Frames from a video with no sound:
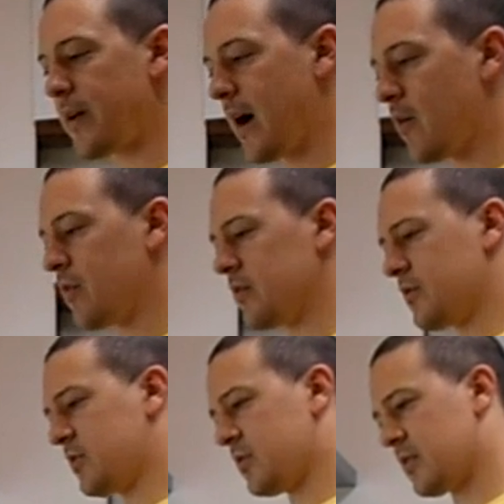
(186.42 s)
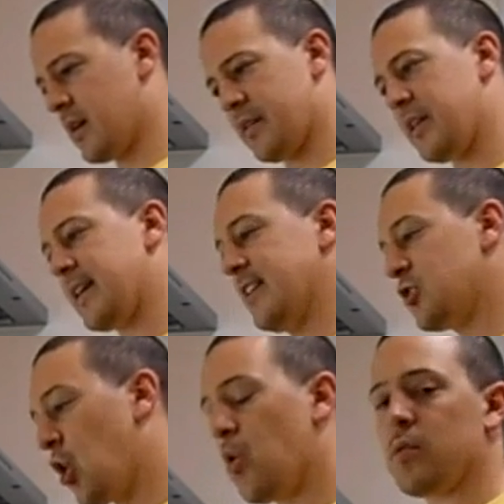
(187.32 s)
hours, I think, in
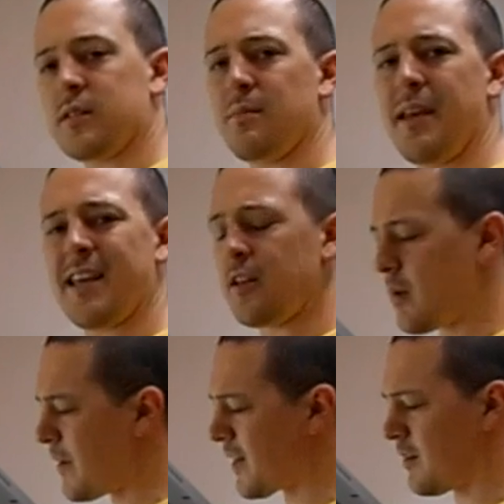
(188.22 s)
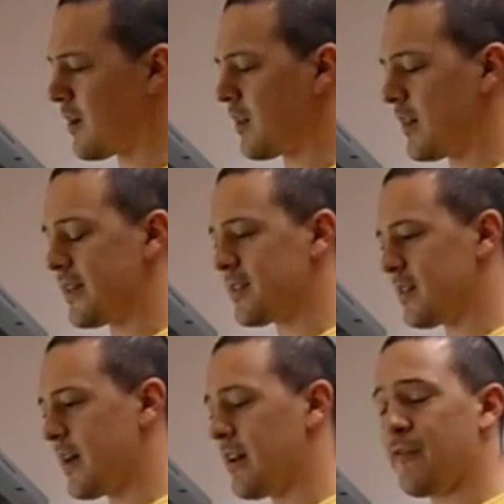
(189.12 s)
total to make it. You can make it a lot less than
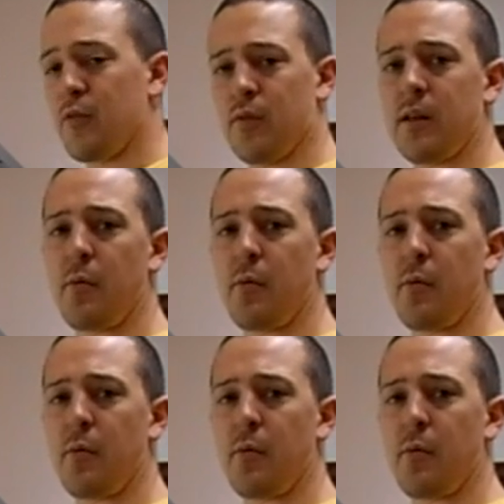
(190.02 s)
that if you're really